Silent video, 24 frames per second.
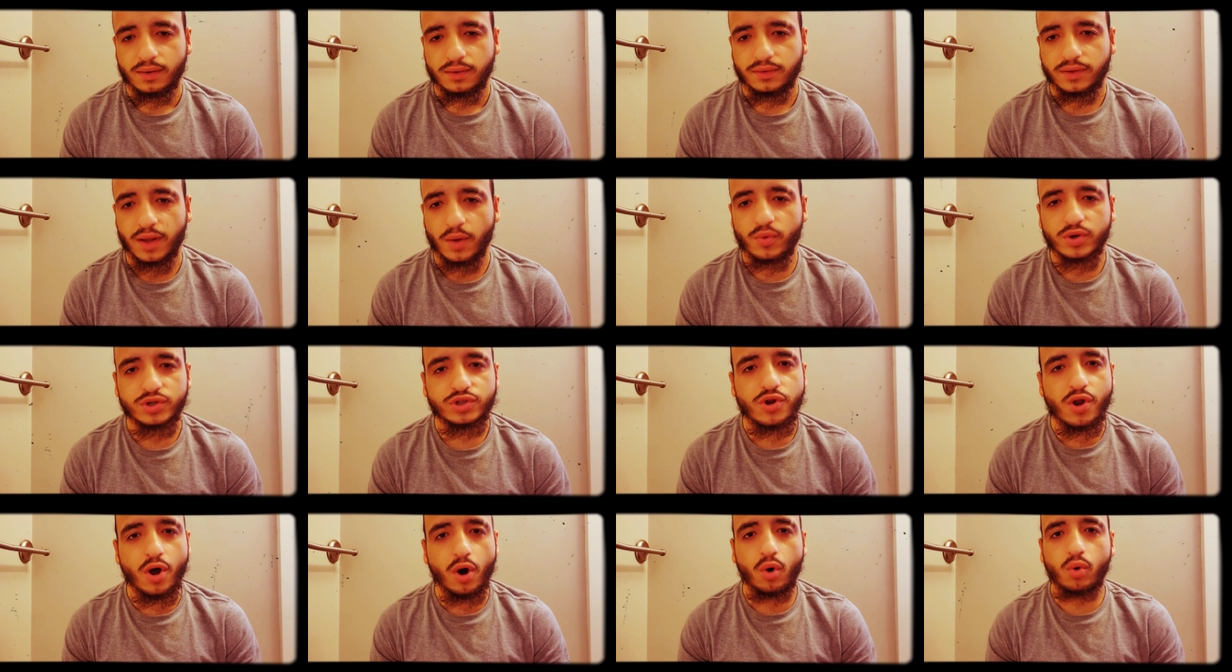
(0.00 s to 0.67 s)
there
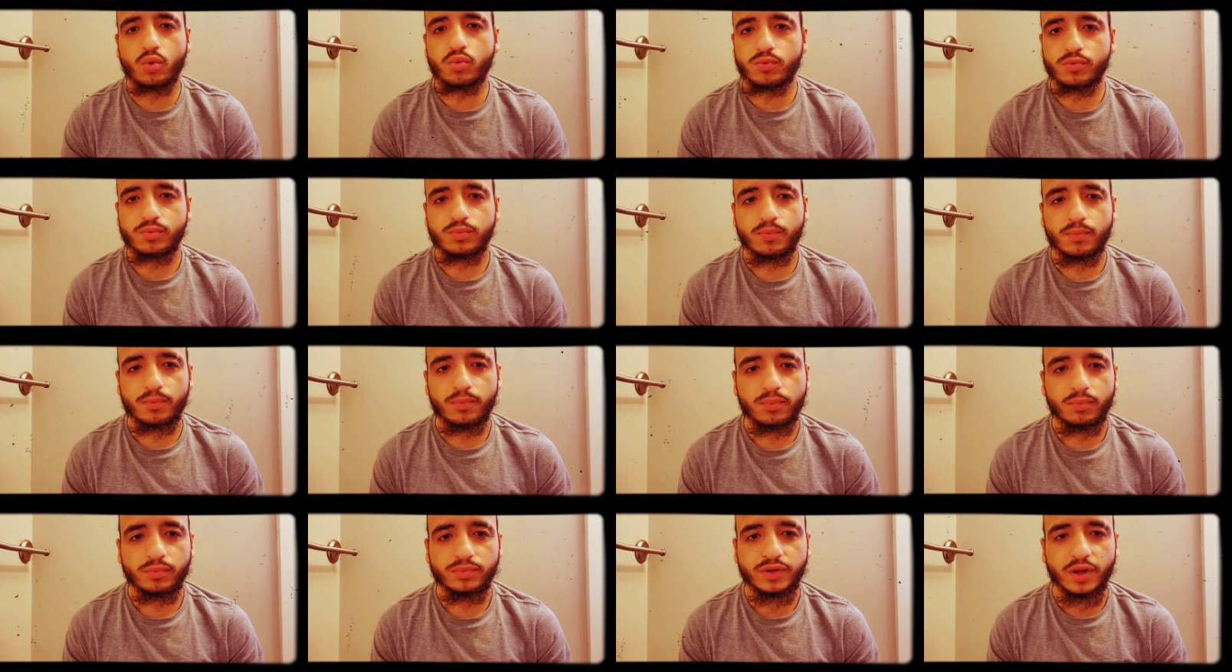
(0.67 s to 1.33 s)
was no
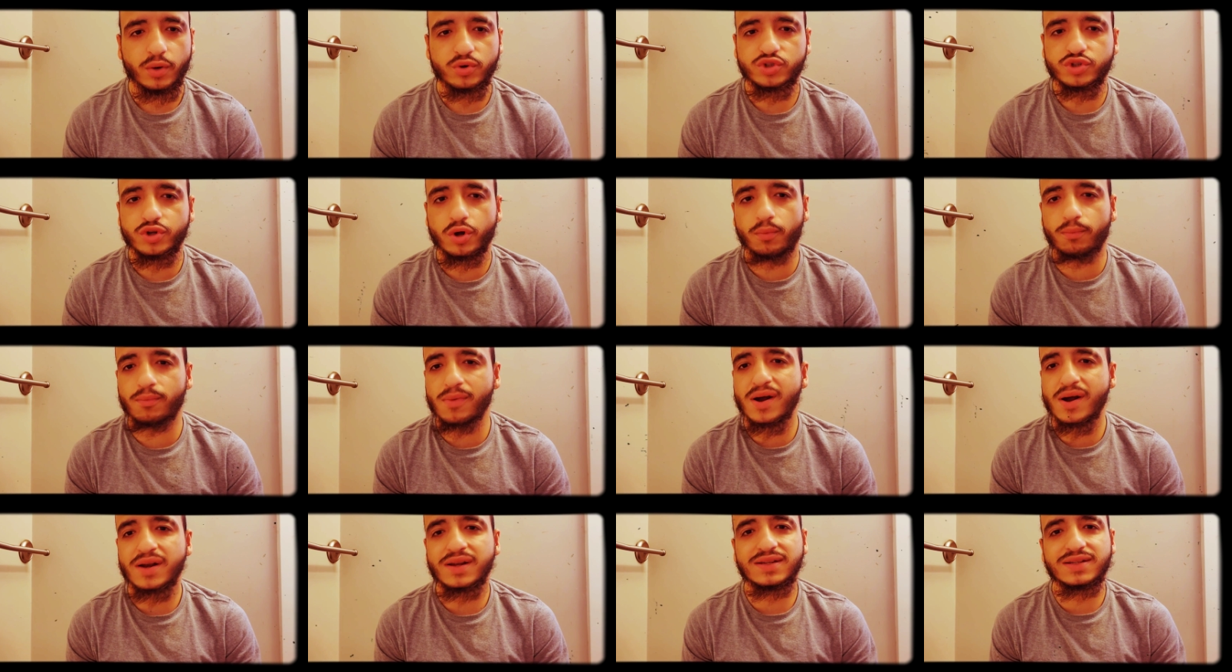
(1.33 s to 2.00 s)
there was no
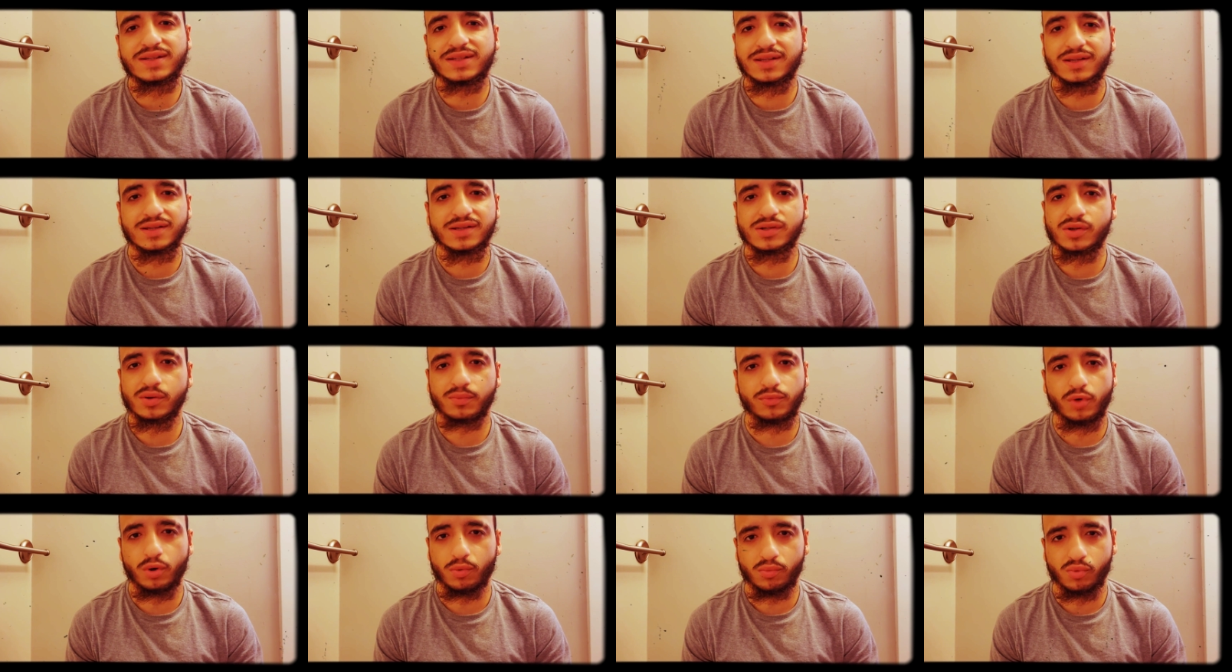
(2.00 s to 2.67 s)
money
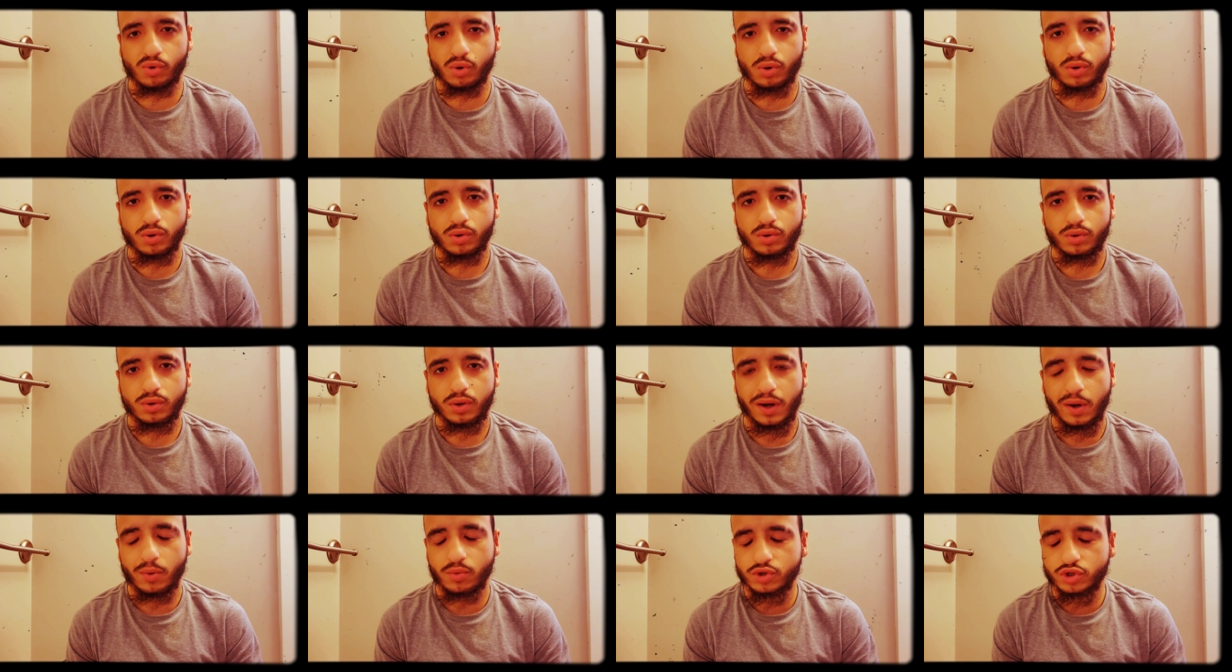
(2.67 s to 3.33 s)
system no more.
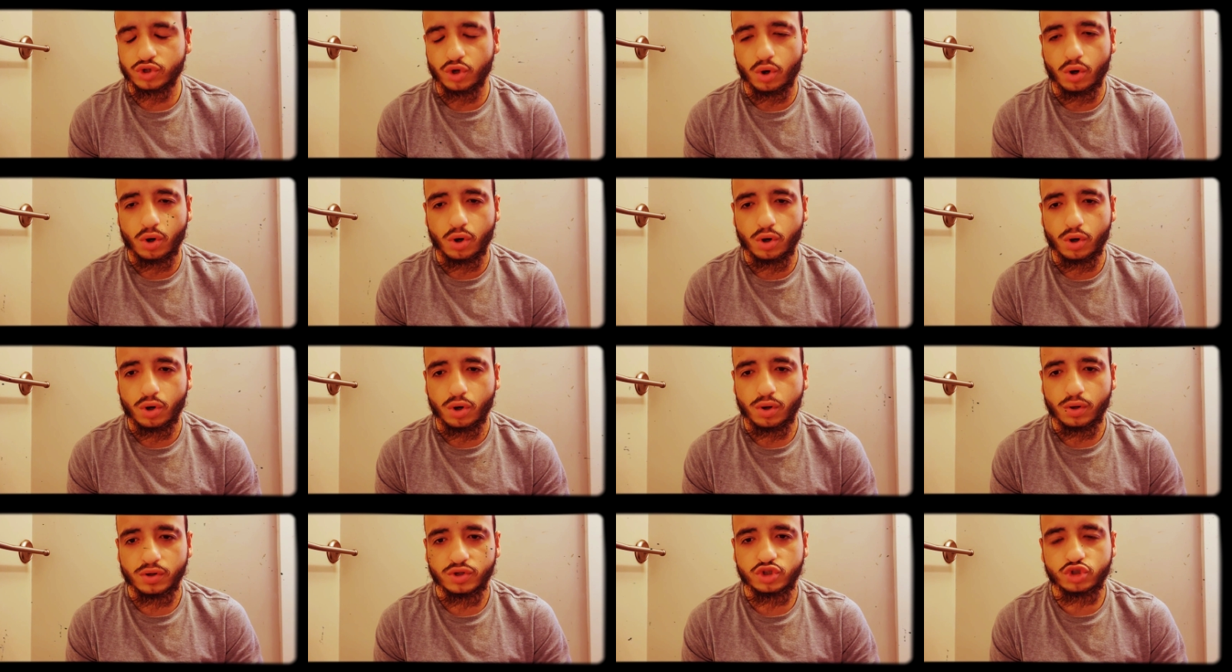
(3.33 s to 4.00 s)
It was
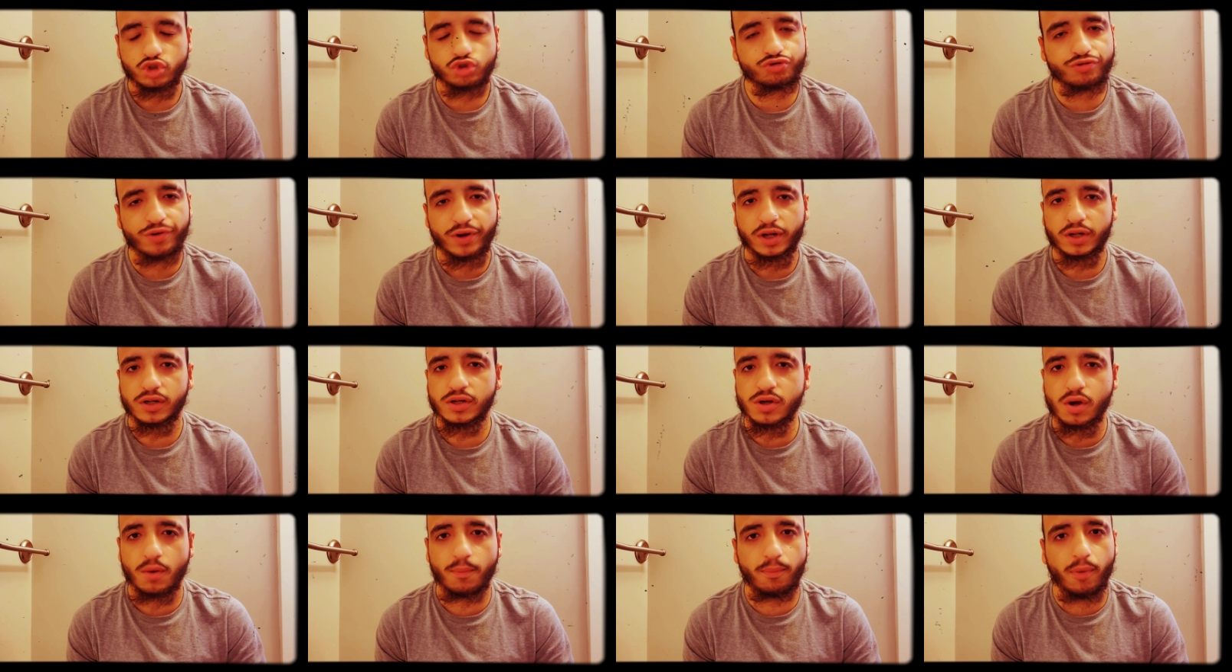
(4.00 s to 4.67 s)
all
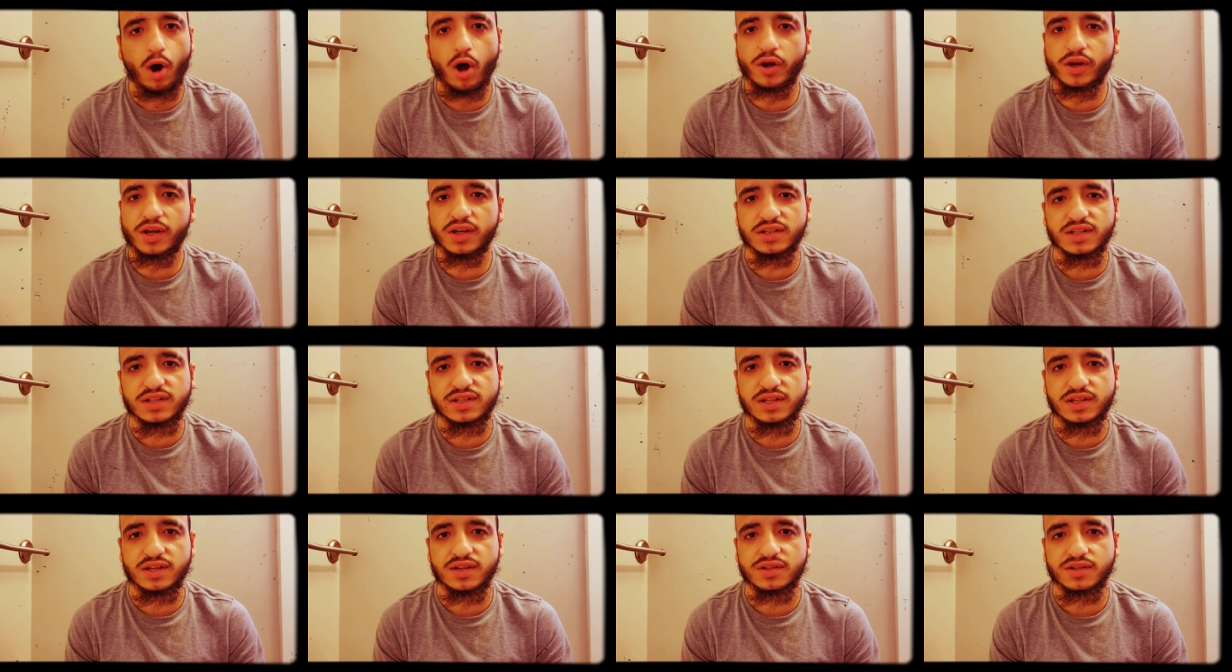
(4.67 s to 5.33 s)
strictly a bargain
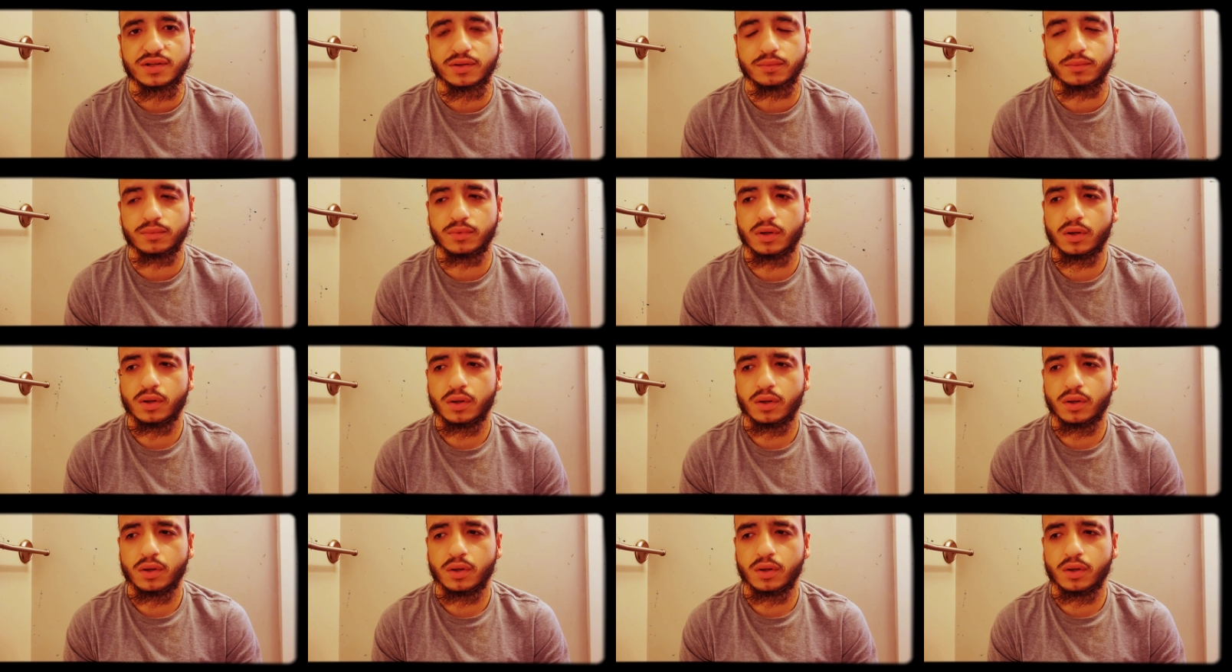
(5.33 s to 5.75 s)
system.